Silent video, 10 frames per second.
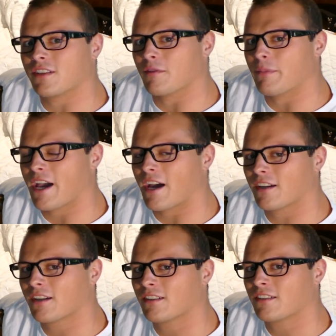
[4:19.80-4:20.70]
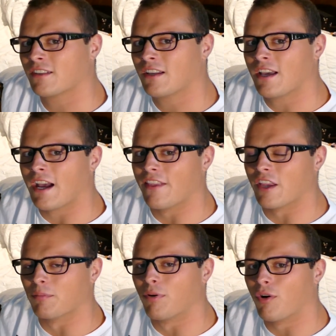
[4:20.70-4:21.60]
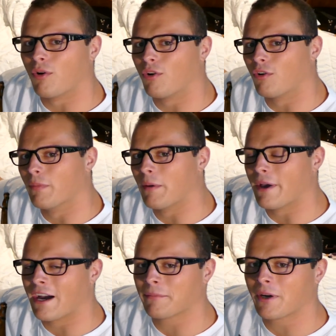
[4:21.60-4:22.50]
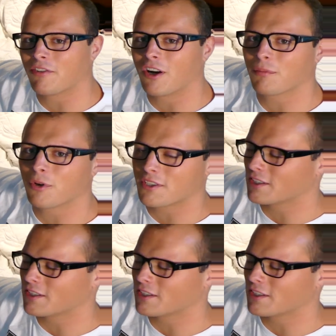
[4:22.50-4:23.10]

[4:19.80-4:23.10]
to the bag and then pull my bag and my longboard